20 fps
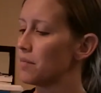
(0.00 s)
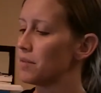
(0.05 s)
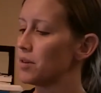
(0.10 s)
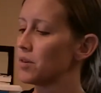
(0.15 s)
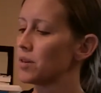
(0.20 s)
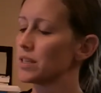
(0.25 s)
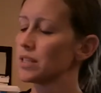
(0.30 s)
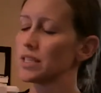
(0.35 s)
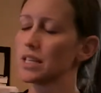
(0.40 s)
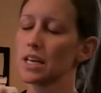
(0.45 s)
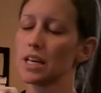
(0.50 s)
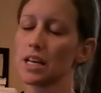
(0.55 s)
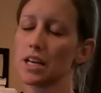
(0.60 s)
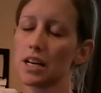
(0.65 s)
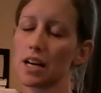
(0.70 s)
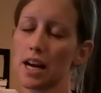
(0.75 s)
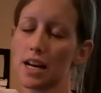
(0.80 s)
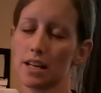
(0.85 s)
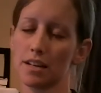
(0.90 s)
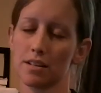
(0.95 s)
you can see
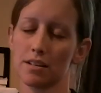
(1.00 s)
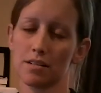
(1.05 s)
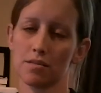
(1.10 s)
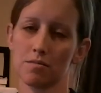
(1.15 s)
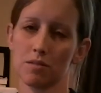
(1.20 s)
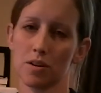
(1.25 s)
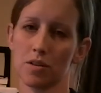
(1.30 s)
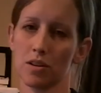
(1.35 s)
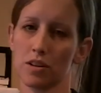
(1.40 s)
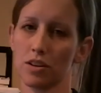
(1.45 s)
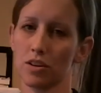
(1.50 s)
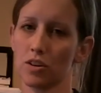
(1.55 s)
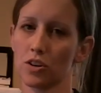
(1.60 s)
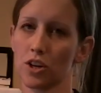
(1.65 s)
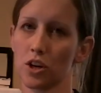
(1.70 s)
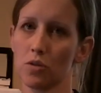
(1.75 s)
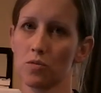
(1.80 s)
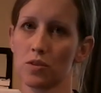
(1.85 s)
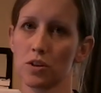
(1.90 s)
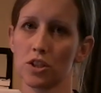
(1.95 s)
here I wrote a little
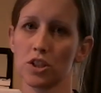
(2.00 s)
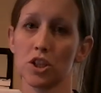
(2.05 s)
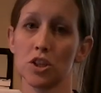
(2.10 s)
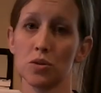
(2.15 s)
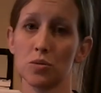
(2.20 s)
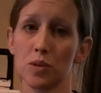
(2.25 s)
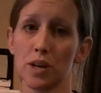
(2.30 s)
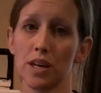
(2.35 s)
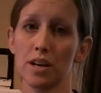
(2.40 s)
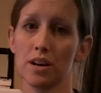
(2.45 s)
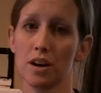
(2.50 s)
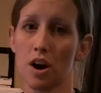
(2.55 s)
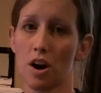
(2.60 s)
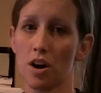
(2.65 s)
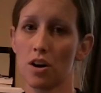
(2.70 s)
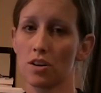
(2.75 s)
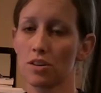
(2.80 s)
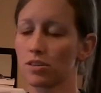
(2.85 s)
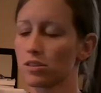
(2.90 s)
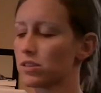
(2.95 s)
note for 2-week
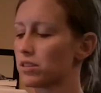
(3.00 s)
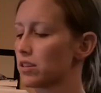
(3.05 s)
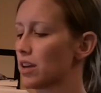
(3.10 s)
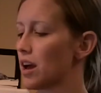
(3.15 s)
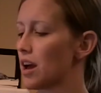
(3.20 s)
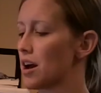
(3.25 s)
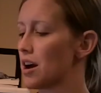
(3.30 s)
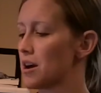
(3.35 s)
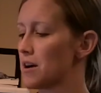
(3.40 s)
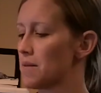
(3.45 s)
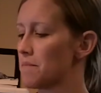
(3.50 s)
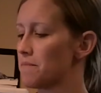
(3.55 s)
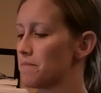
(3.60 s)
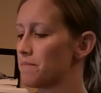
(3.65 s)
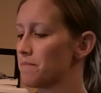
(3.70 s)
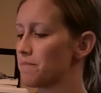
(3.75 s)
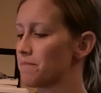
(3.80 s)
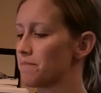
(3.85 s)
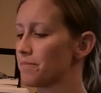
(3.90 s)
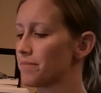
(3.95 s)
calls.
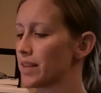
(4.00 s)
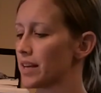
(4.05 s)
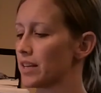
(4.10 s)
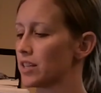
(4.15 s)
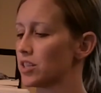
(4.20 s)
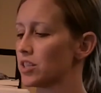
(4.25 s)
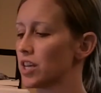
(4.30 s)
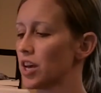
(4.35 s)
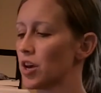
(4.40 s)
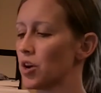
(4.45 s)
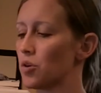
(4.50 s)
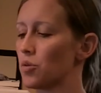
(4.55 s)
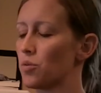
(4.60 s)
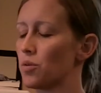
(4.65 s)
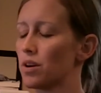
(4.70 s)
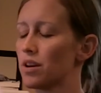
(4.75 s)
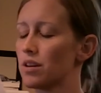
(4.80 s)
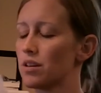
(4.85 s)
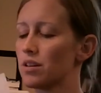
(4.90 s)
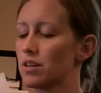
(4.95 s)

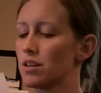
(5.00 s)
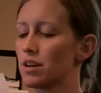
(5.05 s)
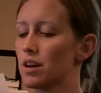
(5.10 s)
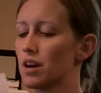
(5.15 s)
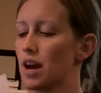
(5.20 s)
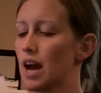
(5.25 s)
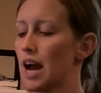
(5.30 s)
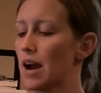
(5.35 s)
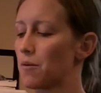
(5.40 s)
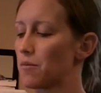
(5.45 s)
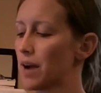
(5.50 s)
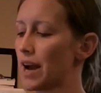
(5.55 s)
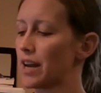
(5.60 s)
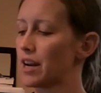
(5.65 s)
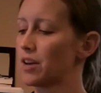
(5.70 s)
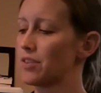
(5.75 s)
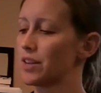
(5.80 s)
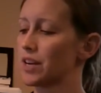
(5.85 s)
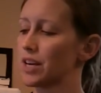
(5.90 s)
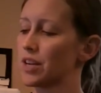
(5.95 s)
So I write
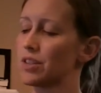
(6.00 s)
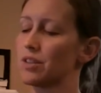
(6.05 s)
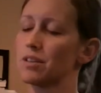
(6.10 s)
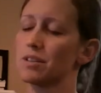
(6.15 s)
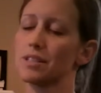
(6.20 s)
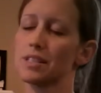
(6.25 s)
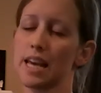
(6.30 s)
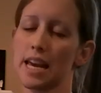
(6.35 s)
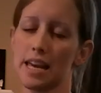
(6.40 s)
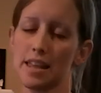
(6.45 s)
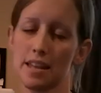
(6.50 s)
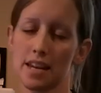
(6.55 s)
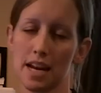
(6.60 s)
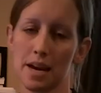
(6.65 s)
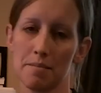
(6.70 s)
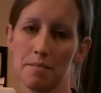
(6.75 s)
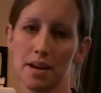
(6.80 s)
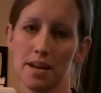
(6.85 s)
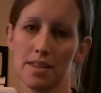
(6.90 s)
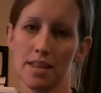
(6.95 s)
on there the day that
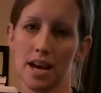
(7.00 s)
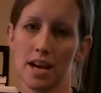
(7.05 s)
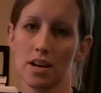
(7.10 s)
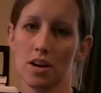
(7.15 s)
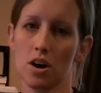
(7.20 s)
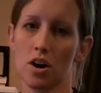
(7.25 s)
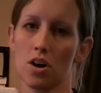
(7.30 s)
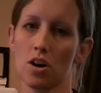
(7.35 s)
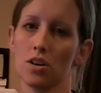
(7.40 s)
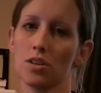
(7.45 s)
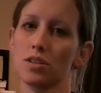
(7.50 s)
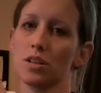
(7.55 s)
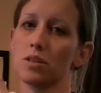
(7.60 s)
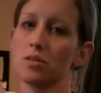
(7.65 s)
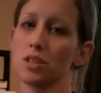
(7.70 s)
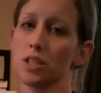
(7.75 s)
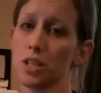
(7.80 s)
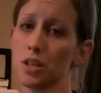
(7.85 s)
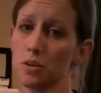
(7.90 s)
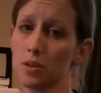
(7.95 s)
I made that call, so
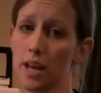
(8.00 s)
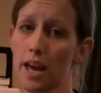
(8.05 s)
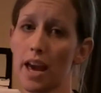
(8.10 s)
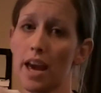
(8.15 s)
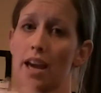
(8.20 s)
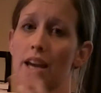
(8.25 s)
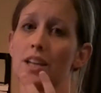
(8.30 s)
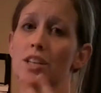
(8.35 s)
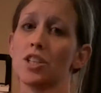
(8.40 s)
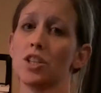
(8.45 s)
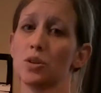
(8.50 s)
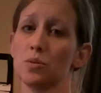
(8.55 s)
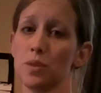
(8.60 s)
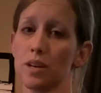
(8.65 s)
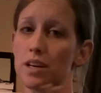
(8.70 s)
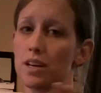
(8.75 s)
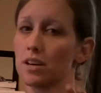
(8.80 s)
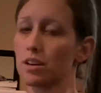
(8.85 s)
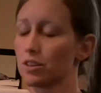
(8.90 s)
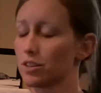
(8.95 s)
2-day,
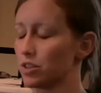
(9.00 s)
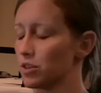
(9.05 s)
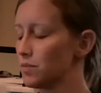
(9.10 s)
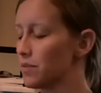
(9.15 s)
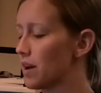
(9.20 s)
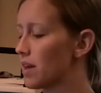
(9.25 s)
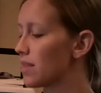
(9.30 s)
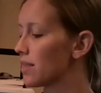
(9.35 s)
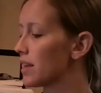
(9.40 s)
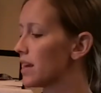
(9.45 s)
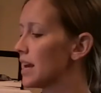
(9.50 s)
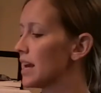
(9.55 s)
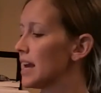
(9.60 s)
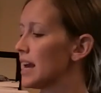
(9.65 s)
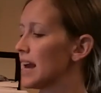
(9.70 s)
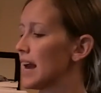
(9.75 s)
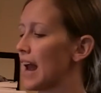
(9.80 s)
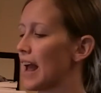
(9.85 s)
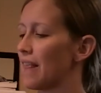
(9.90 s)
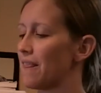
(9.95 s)
2-week, or 2-month.
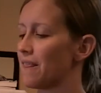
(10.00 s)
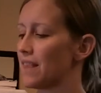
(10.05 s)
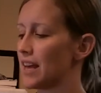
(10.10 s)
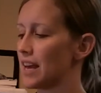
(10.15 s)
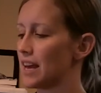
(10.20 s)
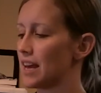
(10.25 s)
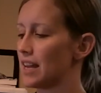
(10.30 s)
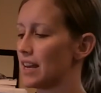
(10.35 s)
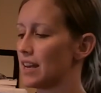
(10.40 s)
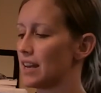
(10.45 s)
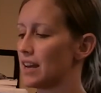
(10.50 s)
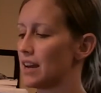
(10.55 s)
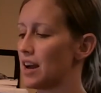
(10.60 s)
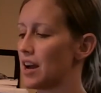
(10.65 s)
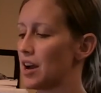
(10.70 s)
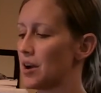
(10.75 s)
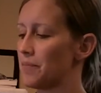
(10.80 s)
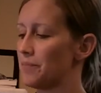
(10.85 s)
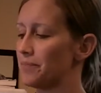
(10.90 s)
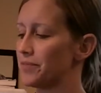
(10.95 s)
And then,
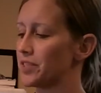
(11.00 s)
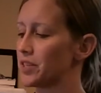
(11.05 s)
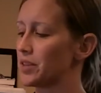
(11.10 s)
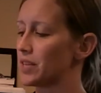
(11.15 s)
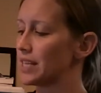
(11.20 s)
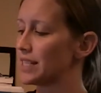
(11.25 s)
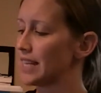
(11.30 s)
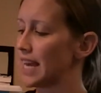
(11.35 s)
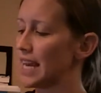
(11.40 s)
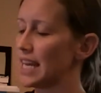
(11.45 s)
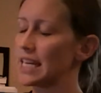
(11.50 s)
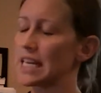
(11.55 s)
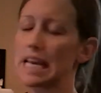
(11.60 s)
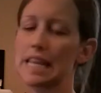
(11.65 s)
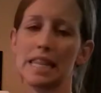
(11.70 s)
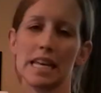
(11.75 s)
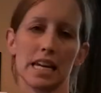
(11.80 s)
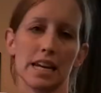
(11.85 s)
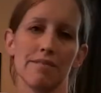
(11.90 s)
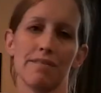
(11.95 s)
so the date,
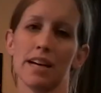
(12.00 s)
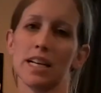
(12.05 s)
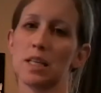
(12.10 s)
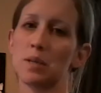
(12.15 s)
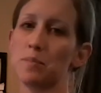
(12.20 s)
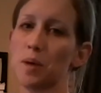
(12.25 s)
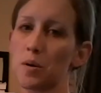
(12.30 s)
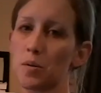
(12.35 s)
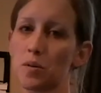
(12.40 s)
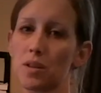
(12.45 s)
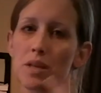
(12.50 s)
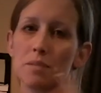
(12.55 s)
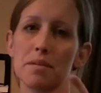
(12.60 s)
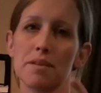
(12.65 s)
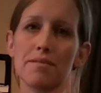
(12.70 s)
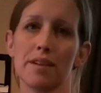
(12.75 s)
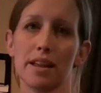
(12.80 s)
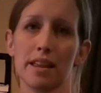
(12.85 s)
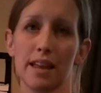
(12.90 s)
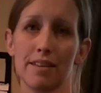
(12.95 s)
and then if I spoke with them,
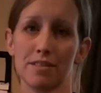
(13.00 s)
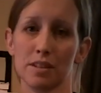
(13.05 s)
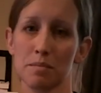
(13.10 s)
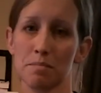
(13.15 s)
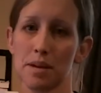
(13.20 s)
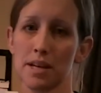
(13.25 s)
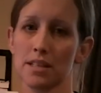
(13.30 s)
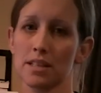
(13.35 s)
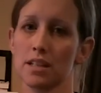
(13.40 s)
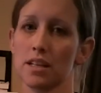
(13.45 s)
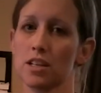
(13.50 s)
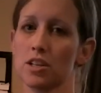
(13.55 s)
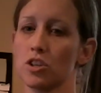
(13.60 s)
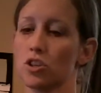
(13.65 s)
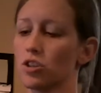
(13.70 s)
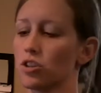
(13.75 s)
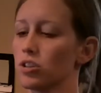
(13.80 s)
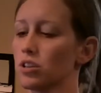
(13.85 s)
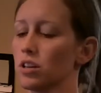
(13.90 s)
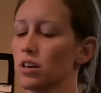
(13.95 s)
if I left a
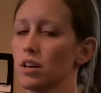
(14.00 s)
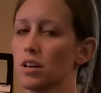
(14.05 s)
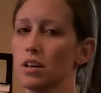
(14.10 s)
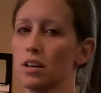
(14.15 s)
message,